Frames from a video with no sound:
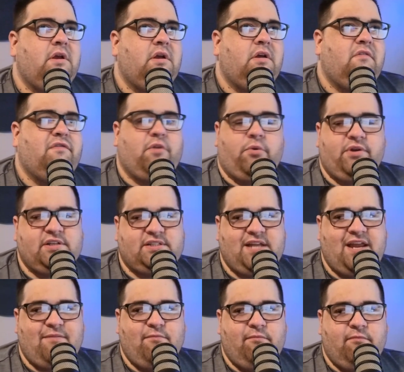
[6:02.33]
Florida
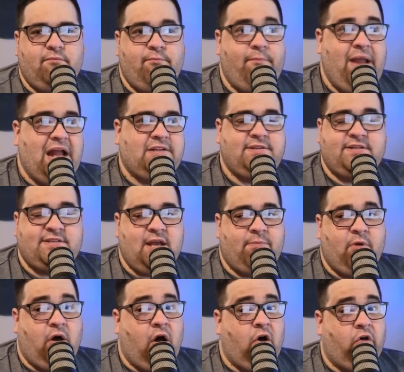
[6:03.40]
State matches up
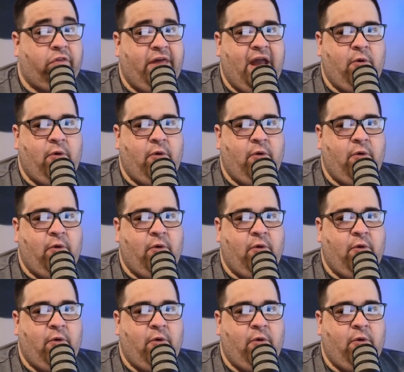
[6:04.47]
all that